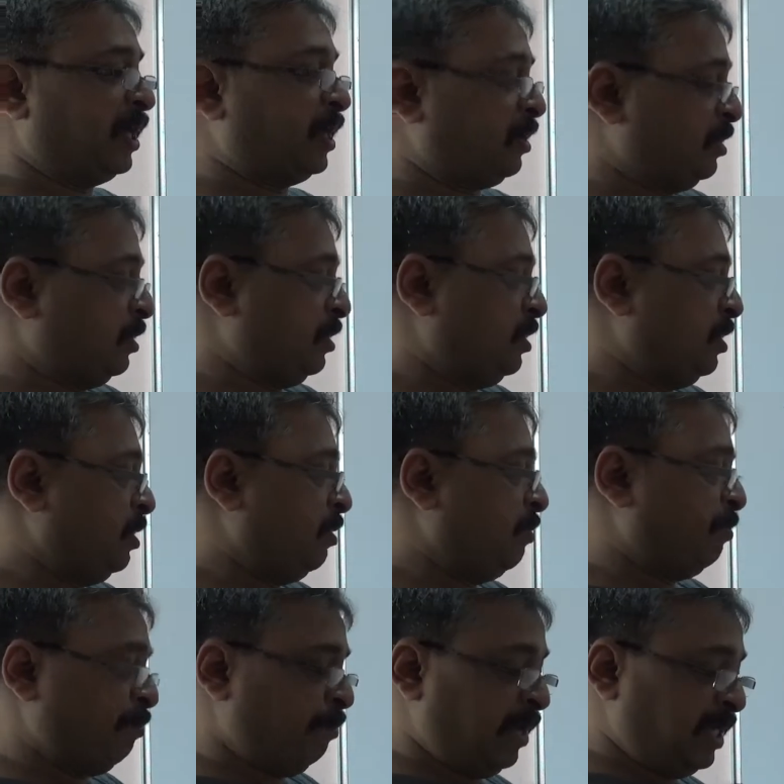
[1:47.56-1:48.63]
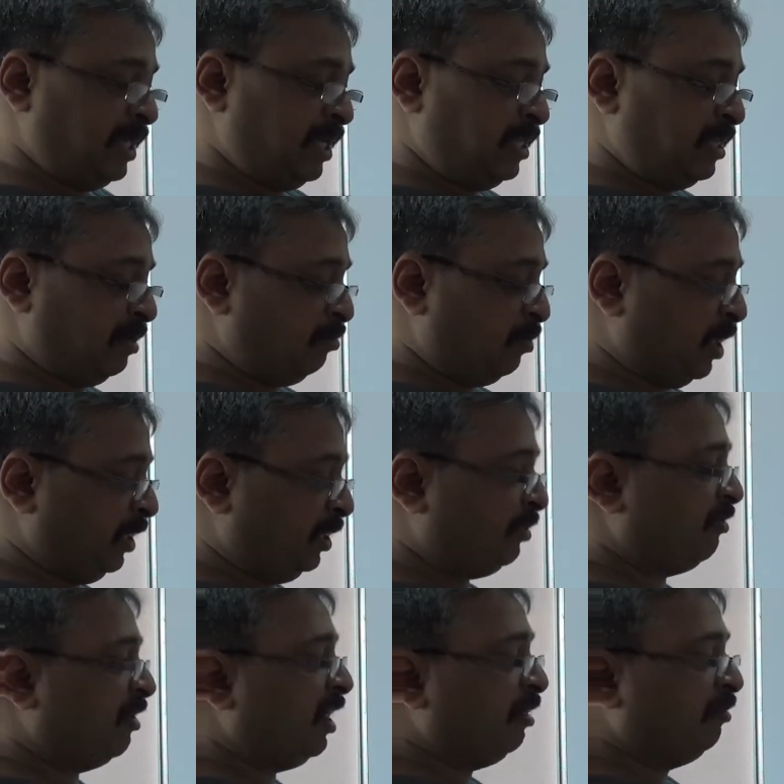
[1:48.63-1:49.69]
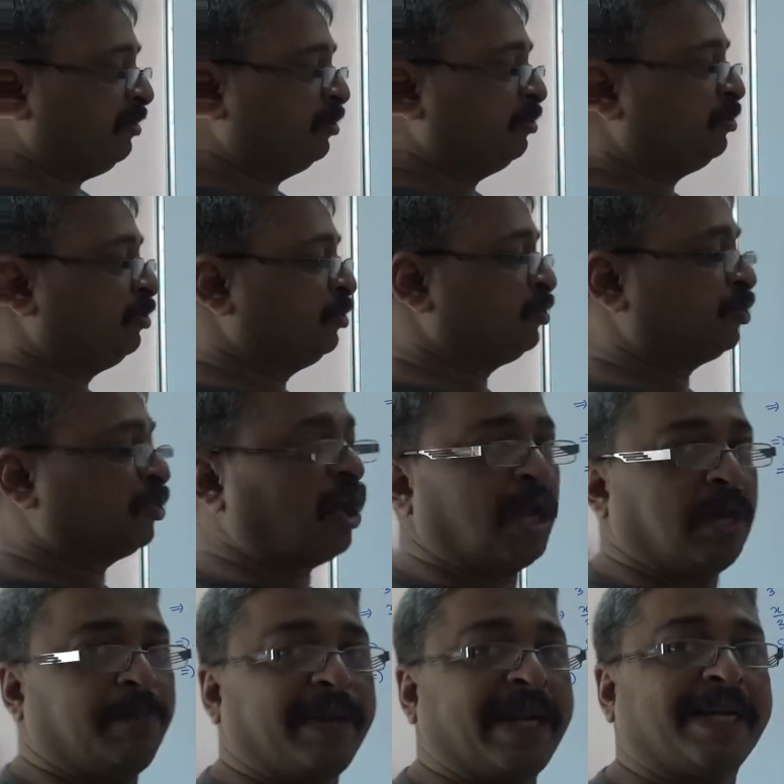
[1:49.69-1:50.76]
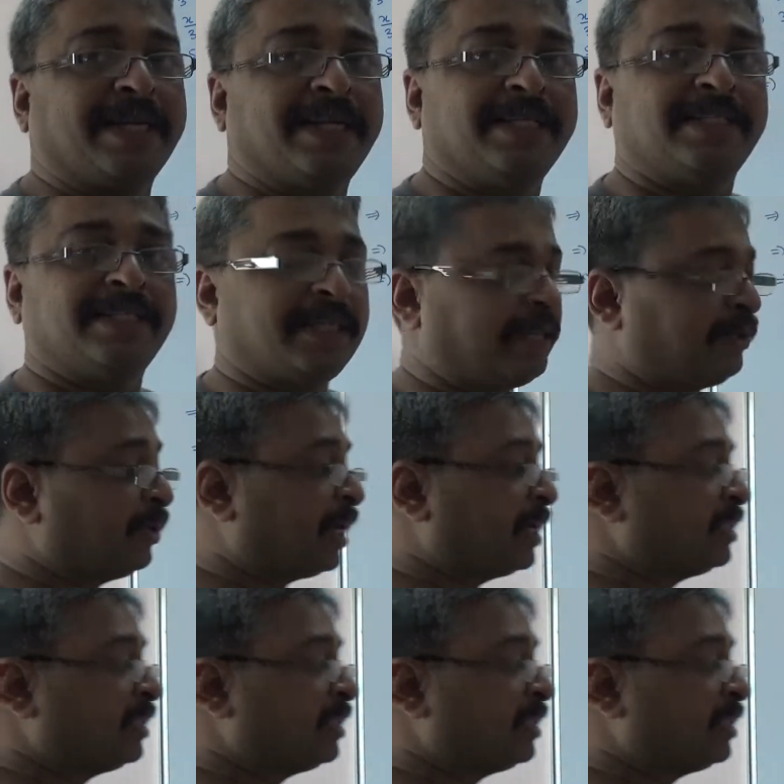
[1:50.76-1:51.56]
They are many in number, 12. You should solve, practice, check your